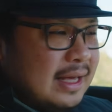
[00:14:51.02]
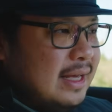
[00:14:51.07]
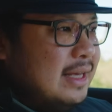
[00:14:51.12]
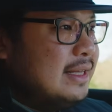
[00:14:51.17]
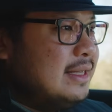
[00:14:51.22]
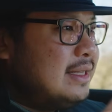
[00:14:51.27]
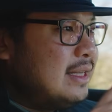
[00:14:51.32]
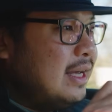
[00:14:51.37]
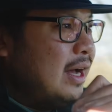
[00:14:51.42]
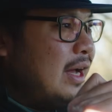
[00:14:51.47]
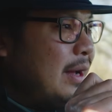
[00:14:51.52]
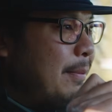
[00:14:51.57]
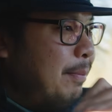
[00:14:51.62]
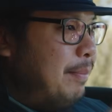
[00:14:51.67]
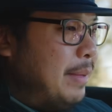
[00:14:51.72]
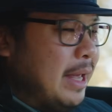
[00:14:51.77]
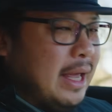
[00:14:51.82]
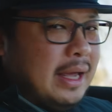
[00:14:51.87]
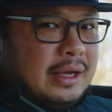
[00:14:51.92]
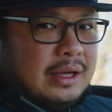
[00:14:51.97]
is a
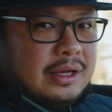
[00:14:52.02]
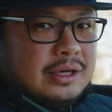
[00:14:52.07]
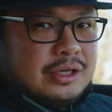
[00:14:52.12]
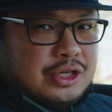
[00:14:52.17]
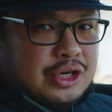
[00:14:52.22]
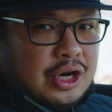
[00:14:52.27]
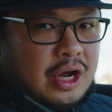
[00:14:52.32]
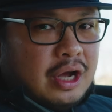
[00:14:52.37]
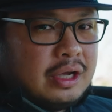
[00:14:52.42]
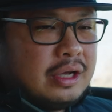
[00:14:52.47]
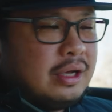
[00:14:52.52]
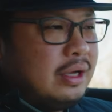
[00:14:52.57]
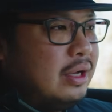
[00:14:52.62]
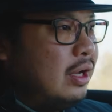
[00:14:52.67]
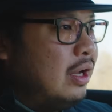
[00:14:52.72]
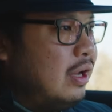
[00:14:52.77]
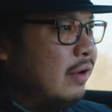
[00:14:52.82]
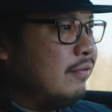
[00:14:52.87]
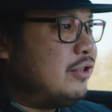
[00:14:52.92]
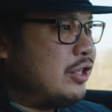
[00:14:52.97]
big chunk
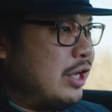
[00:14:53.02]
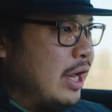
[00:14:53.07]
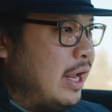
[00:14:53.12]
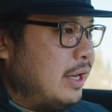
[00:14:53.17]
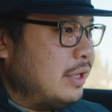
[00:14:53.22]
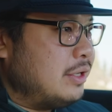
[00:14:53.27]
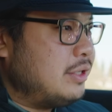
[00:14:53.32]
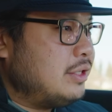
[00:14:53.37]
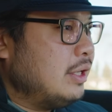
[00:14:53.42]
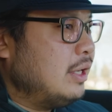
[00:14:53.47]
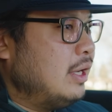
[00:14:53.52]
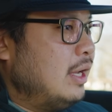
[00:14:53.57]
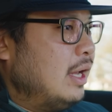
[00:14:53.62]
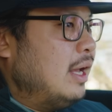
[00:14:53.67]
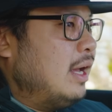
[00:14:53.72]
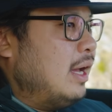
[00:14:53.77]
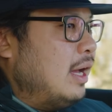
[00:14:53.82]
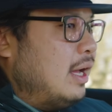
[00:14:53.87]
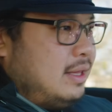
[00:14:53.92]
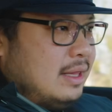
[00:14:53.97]
of change.
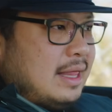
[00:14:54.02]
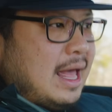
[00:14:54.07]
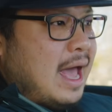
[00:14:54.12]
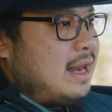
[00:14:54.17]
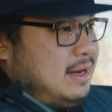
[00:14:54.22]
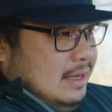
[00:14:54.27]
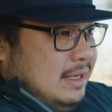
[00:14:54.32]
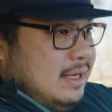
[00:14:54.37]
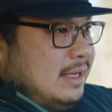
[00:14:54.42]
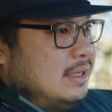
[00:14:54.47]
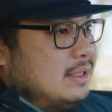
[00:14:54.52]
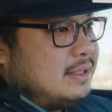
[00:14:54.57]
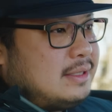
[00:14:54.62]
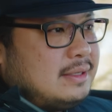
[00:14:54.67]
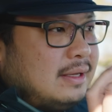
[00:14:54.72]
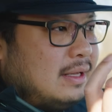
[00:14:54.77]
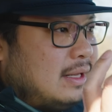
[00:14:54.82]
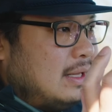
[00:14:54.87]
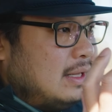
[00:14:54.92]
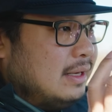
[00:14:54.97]
That
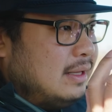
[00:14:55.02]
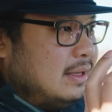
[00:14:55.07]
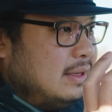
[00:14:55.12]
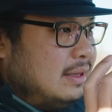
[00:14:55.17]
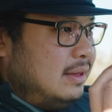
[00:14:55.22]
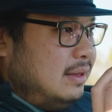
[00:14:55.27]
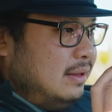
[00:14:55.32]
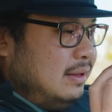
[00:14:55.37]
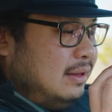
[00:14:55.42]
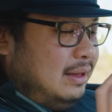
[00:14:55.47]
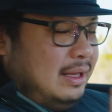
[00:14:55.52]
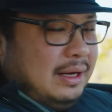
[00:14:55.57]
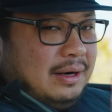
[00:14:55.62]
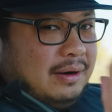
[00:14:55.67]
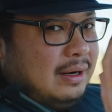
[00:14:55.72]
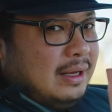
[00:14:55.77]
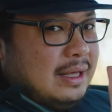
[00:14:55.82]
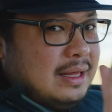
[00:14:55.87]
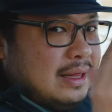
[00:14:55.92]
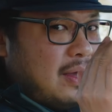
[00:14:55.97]
is
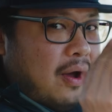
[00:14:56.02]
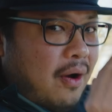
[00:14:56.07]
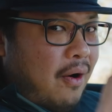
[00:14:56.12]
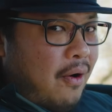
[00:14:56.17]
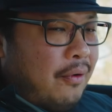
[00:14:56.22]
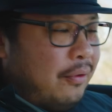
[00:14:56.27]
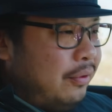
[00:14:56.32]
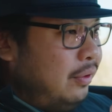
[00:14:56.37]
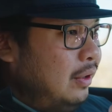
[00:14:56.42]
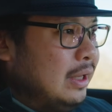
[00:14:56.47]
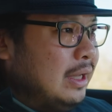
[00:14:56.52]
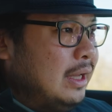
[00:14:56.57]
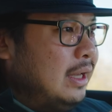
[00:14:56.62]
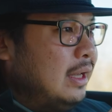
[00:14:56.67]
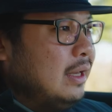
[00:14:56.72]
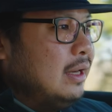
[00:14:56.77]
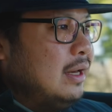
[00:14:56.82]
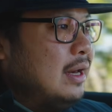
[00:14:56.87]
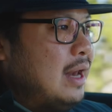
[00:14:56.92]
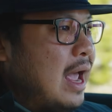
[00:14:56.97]
literally the only
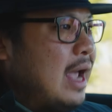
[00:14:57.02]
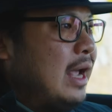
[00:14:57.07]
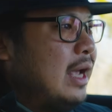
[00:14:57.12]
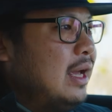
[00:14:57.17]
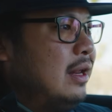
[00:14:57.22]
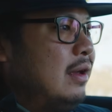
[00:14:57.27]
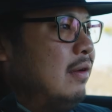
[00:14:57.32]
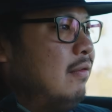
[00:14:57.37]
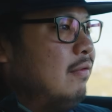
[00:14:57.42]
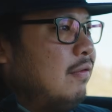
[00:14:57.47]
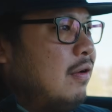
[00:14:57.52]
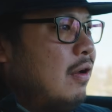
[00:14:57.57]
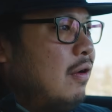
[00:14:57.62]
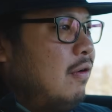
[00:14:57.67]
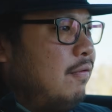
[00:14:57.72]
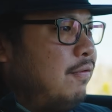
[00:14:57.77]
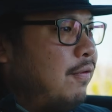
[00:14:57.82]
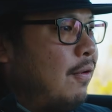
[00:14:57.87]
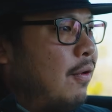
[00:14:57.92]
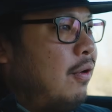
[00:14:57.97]
negative
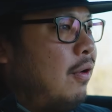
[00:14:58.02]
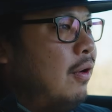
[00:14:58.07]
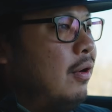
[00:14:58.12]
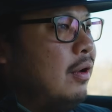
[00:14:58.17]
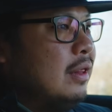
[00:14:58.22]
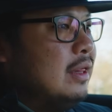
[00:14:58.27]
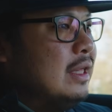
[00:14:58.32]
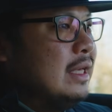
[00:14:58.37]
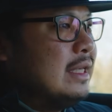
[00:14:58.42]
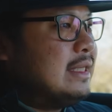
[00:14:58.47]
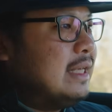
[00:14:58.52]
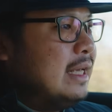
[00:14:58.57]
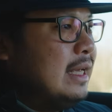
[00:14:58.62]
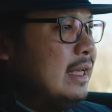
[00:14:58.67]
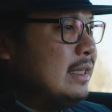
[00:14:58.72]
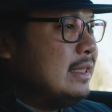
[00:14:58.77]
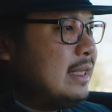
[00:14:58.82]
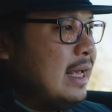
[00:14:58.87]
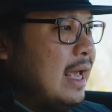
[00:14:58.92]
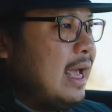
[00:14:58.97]
for this
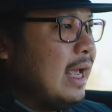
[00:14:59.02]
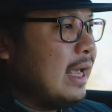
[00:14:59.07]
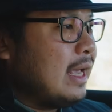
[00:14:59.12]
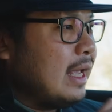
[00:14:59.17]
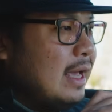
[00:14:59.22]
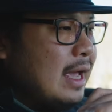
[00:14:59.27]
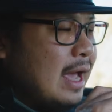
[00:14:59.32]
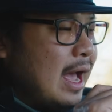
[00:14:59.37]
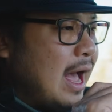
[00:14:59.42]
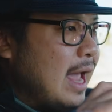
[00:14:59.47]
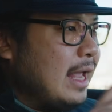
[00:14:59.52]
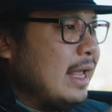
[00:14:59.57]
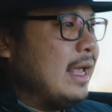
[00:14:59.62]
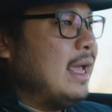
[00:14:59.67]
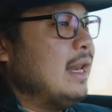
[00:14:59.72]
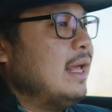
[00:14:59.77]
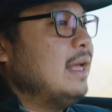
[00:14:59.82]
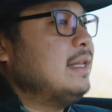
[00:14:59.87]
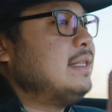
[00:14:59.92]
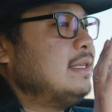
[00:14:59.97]
intake. I
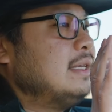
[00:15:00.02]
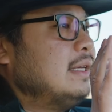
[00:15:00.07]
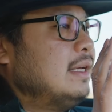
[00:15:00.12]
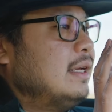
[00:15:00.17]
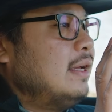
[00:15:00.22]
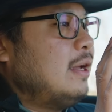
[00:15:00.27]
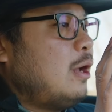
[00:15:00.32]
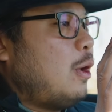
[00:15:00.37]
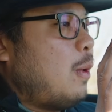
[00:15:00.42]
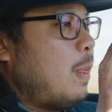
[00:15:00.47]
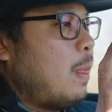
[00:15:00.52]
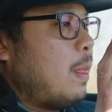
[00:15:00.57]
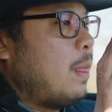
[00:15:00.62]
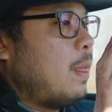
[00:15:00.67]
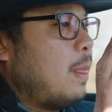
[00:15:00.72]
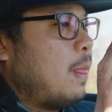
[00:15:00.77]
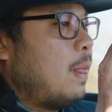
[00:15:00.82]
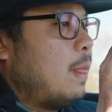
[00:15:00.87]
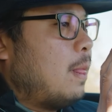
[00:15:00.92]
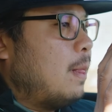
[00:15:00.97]
get it.
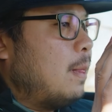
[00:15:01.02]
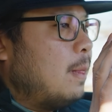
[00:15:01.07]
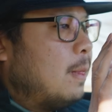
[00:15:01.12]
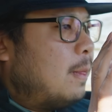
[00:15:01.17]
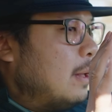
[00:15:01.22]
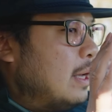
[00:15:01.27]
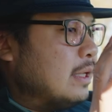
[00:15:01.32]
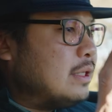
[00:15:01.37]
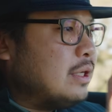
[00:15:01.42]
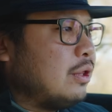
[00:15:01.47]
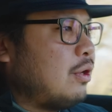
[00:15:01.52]
It's a